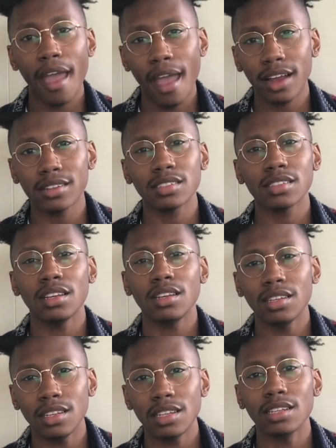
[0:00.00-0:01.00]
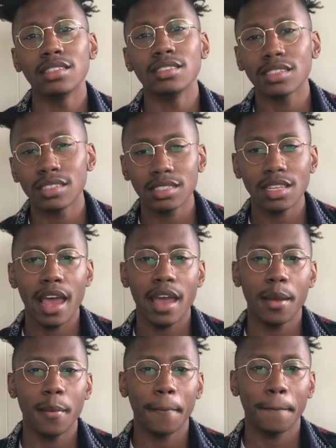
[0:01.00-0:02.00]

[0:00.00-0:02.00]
actually needed to say.